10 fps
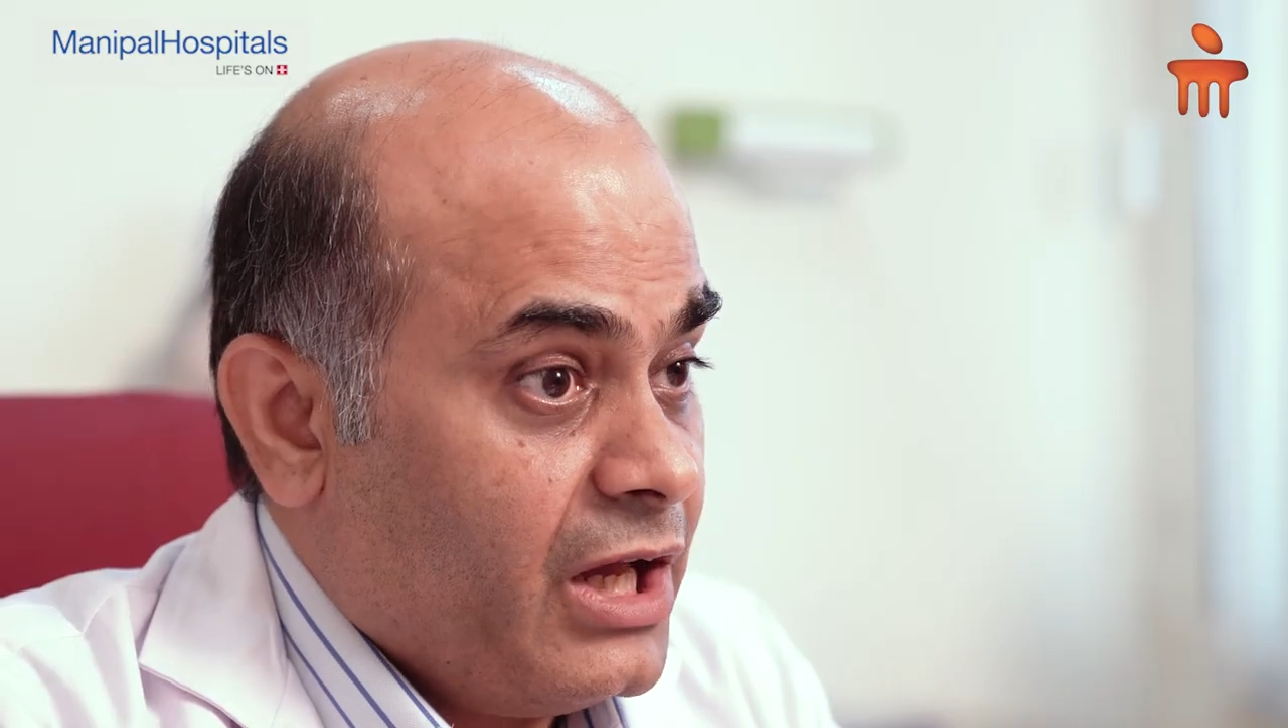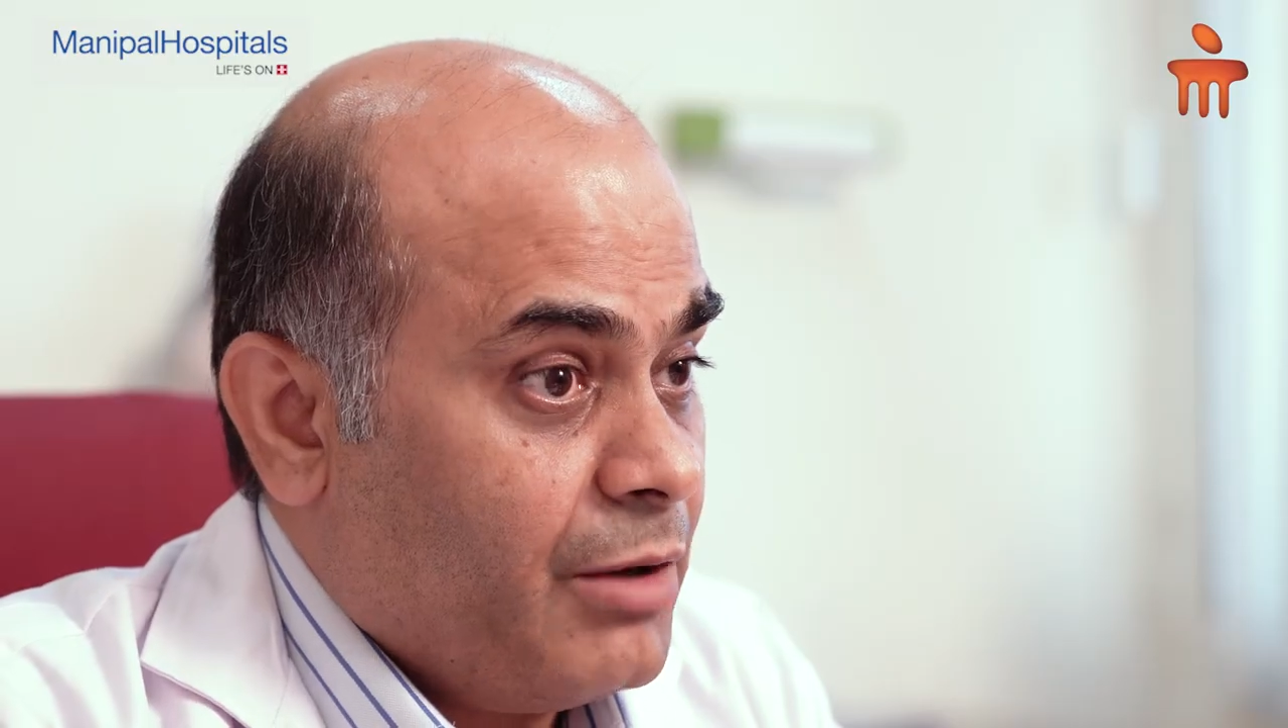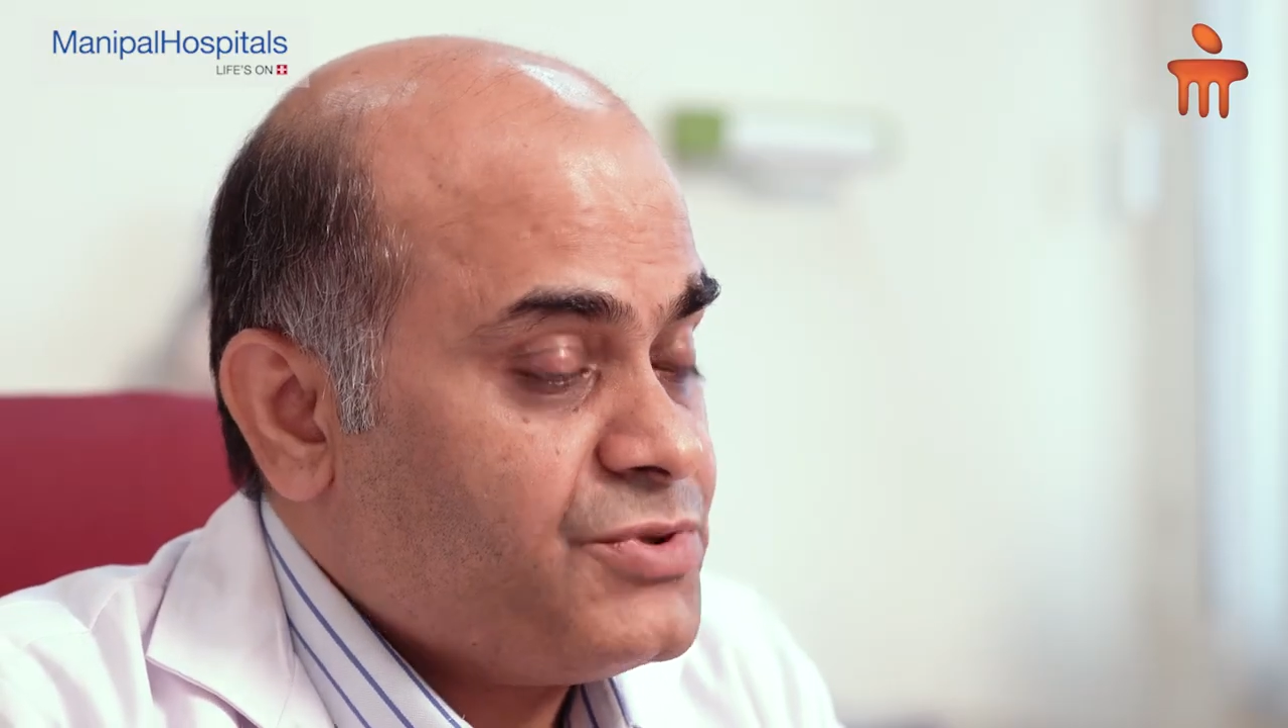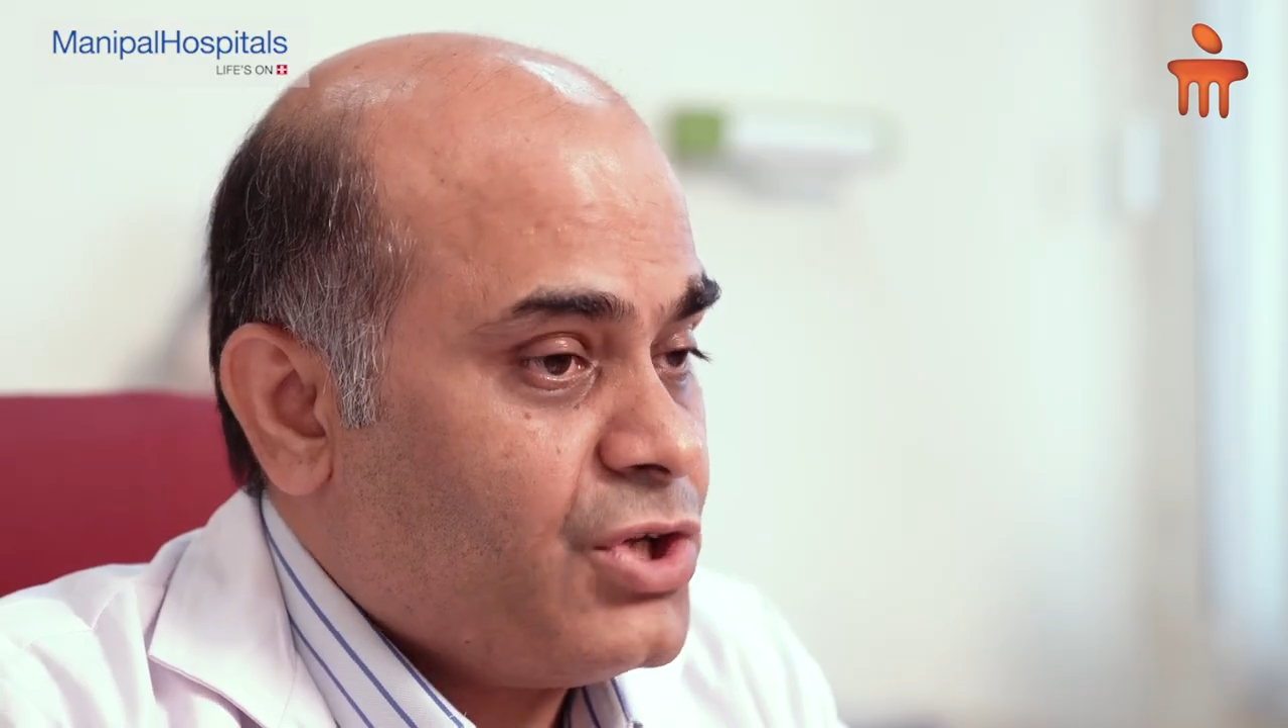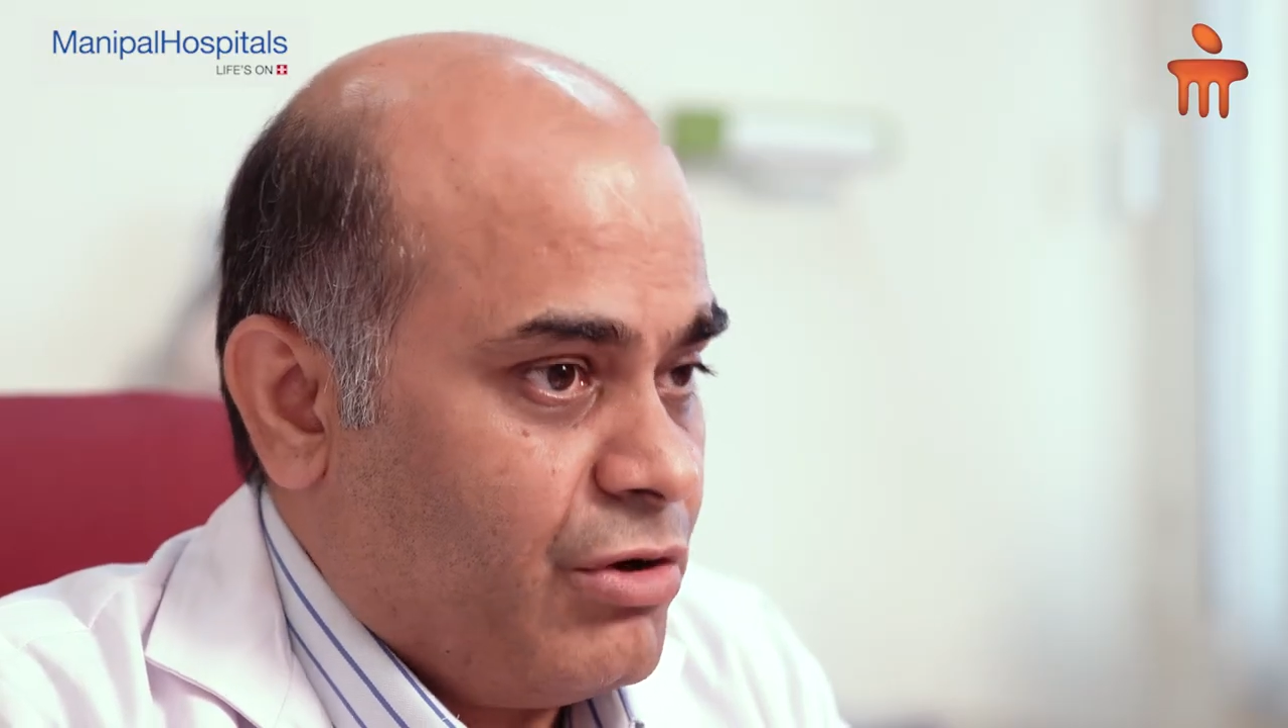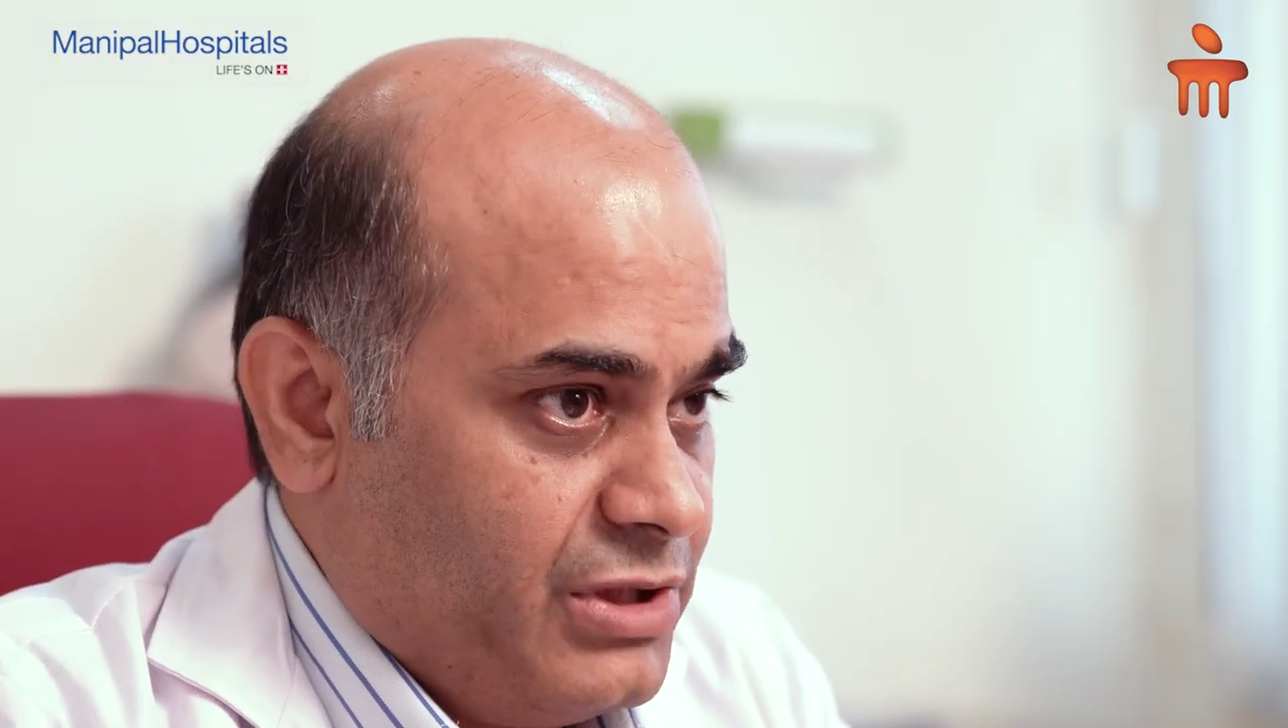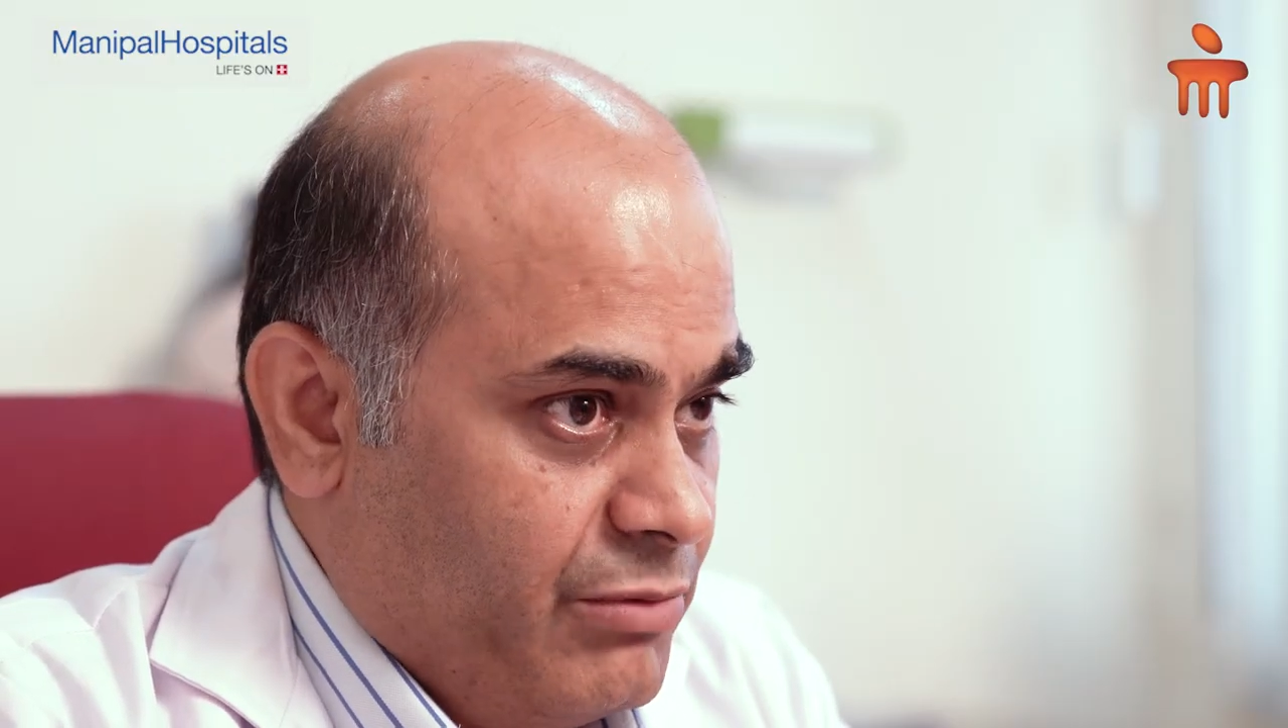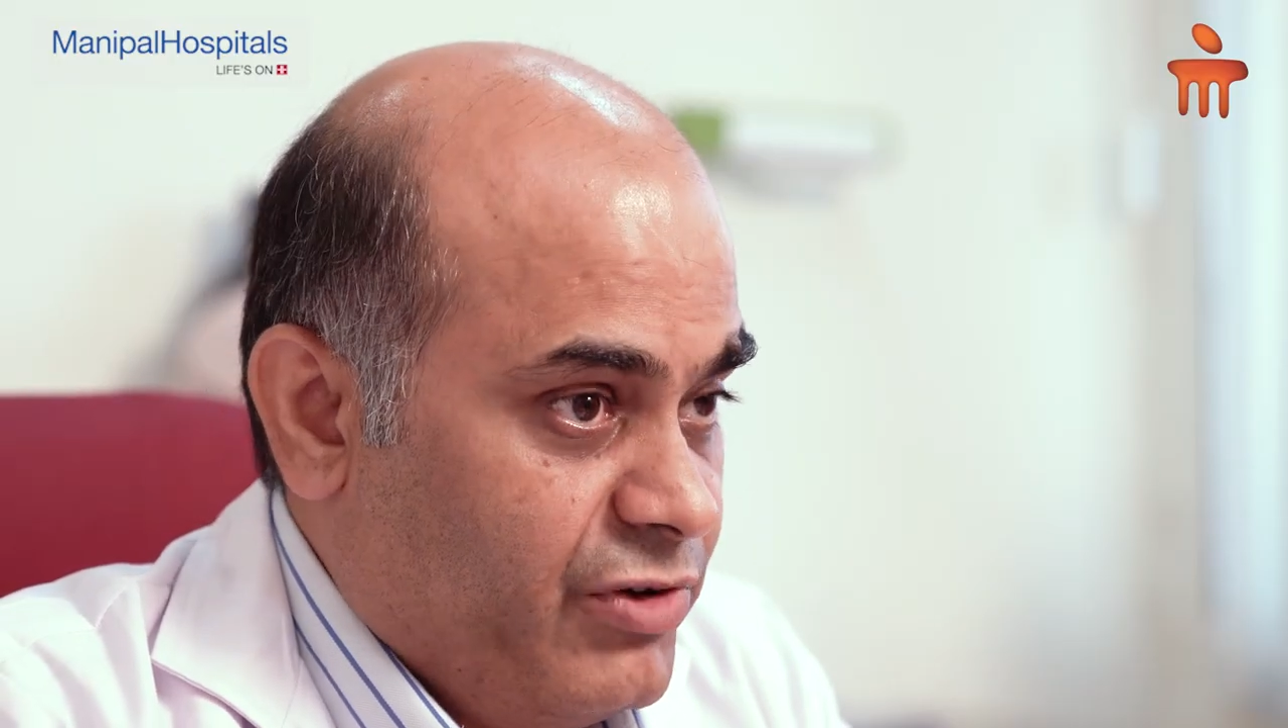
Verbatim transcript: observe them.